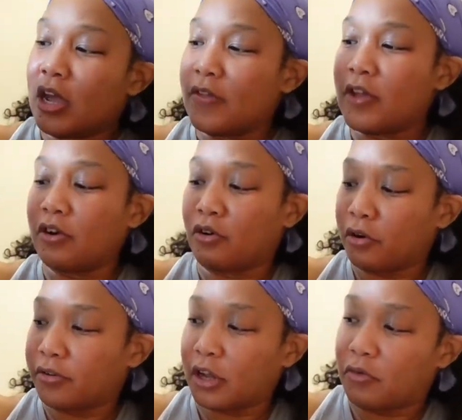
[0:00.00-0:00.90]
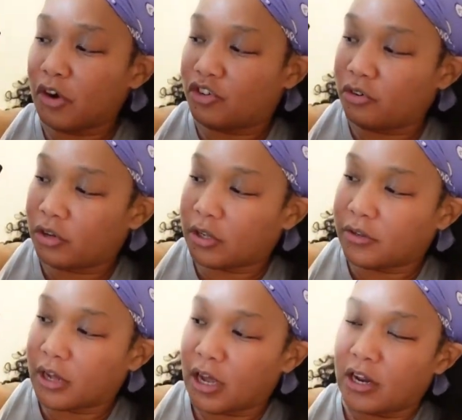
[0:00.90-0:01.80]
And then of course, like once you look
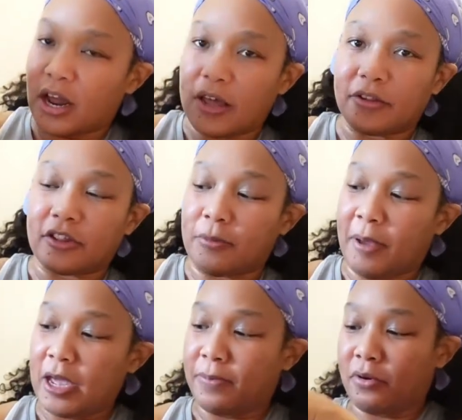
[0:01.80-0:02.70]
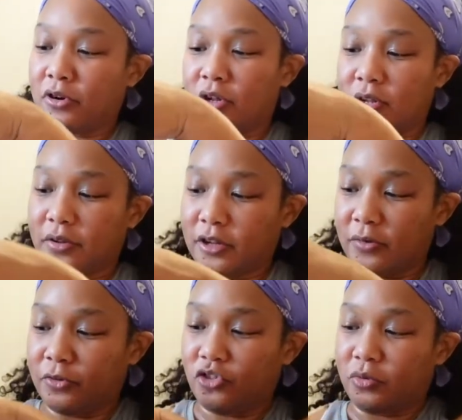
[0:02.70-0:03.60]
inside, it has like the paper and all that
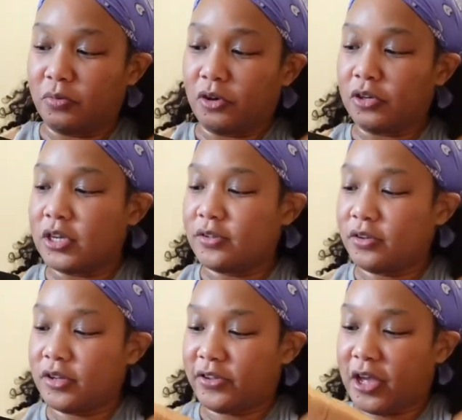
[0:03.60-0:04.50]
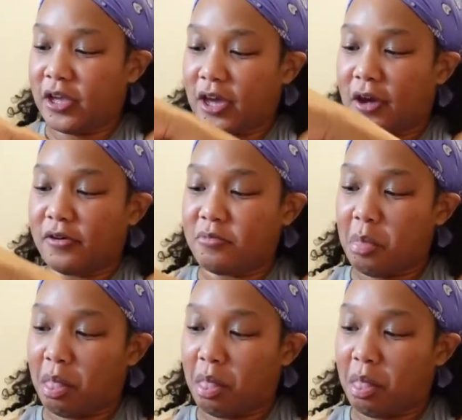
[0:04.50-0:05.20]
stuff, which we will easily take out.